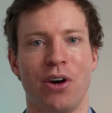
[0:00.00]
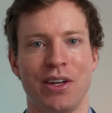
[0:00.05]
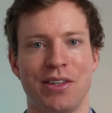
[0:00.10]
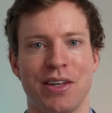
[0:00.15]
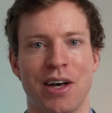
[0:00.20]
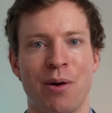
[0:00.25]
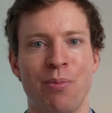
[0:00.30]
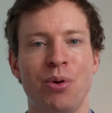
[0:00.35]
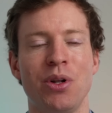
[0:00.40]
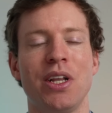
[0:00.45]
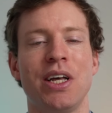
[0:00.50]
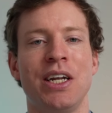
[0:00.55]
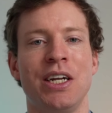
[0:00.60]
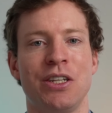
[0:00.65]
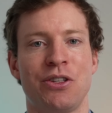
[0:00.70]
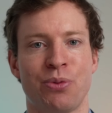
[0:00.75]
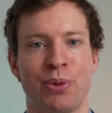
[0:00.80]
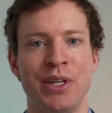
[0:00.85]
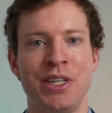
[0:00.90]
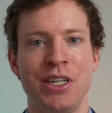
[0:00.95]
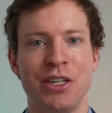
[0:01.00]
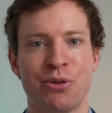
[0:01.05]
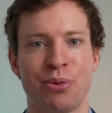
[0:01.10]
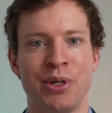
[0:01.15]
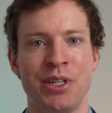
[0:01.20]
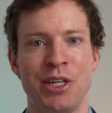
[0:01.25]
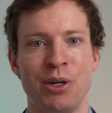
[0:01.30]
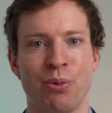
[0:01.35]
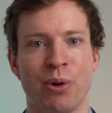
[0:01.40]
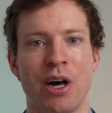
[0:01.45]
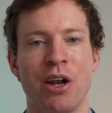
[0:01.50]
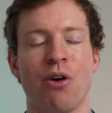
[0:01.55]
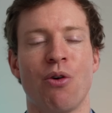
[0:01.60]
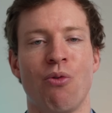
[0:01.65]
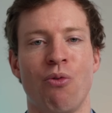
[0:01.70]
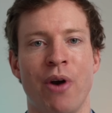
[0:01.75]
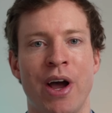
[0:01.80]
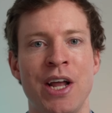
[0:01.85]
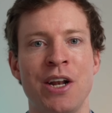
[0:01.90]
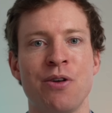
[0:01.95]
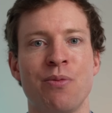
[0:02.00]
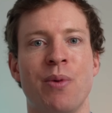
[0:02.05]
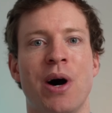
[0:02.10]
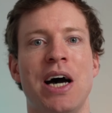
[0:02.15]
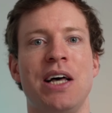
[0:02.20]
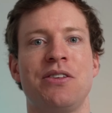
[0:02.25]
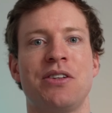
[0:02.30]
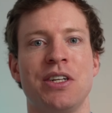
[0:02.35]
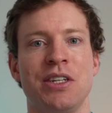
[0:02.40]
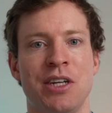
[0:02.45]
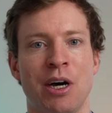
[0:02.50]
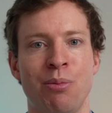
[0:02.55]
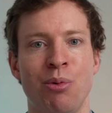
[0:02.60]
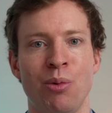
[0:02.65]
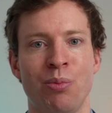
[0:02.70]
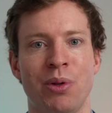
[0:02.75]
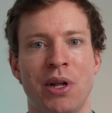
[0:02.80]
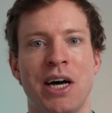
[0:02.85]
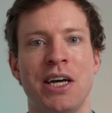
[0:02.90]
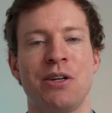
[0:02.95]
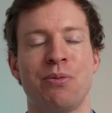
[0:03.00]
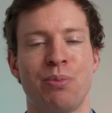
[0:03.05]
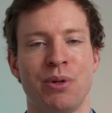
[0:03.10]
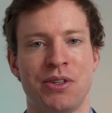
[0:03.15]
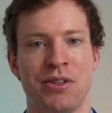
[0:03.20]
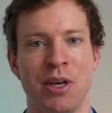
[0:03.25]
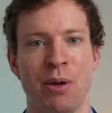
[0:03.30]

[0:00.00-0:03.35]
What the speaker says: For example, in a 2021 randomized double-blind